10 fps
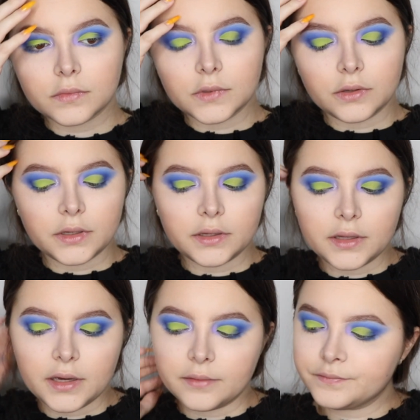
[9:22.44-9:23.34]
Okay,
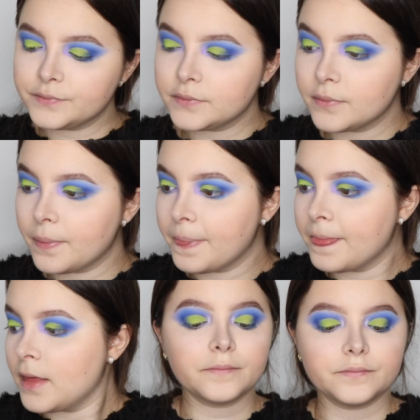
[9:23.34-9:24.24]
yeah.
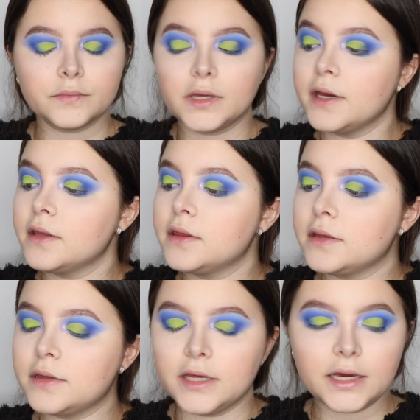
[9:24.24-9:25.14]
Okay, I
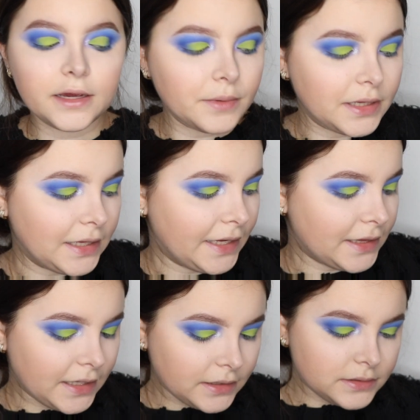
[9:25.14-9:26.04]
think I really like
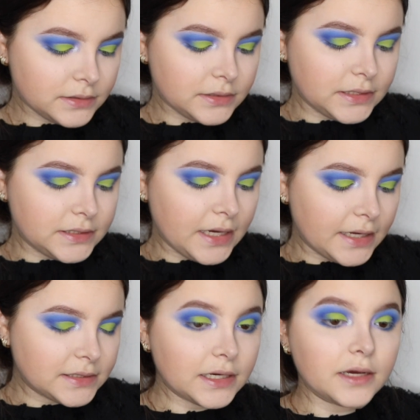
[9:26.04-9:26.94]
that. Since it
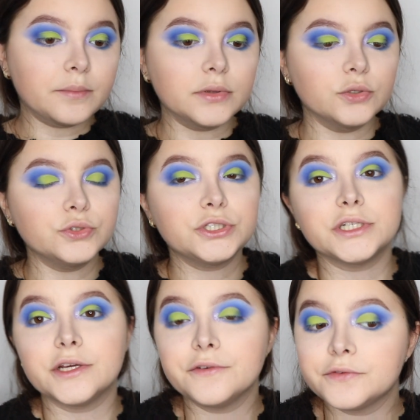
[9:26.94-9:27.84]
has like a blue
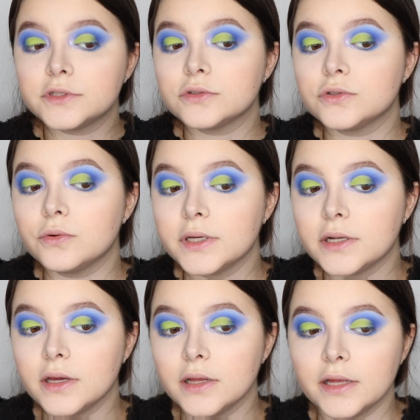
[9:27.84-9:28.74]
shift to
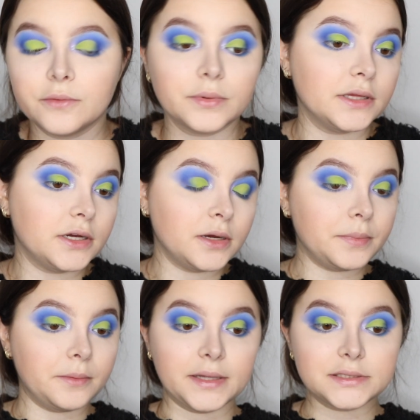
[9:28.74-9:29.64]
it, it like really
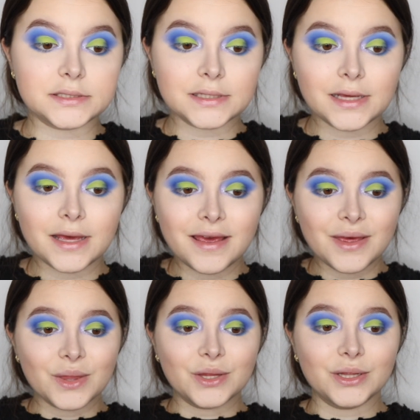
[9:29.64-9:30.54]
complements
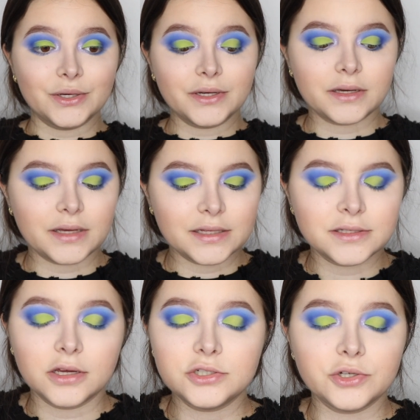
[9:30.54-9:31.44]
the look. It's
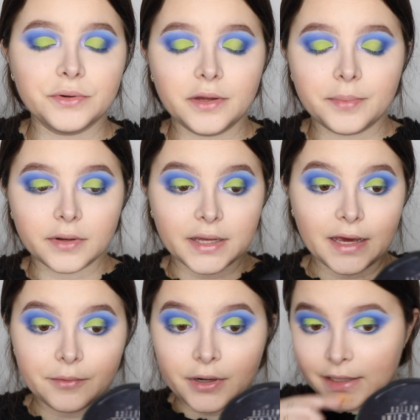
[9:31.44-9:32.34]
not showing up on
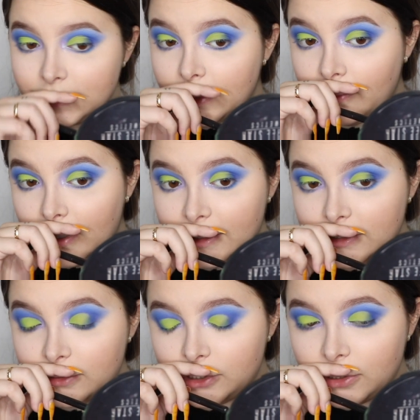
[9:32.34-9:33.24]
camera as I want it
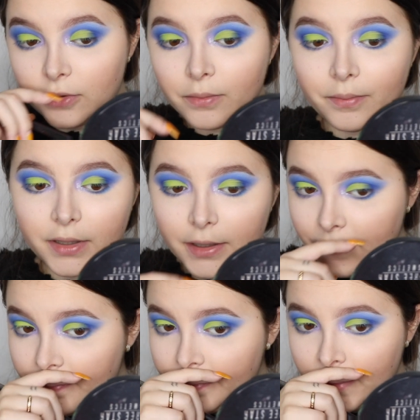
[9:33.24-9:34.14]
to show, but
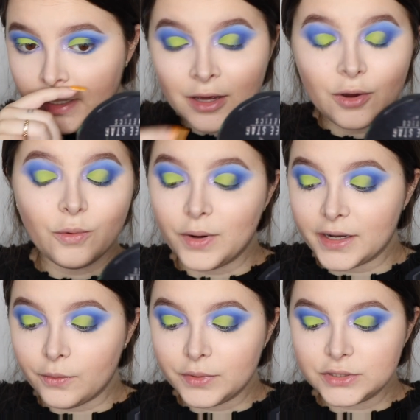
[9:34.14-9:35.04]
what
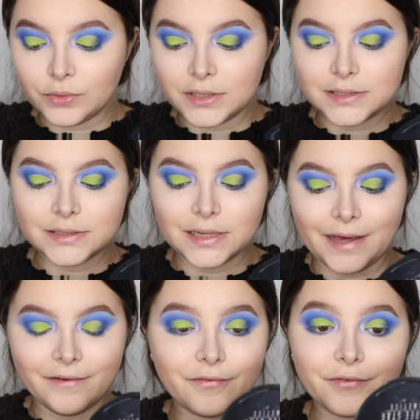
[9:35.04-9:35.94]
can we do? This is
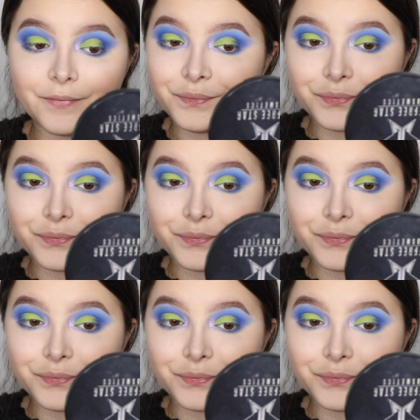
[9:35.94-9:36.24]
life.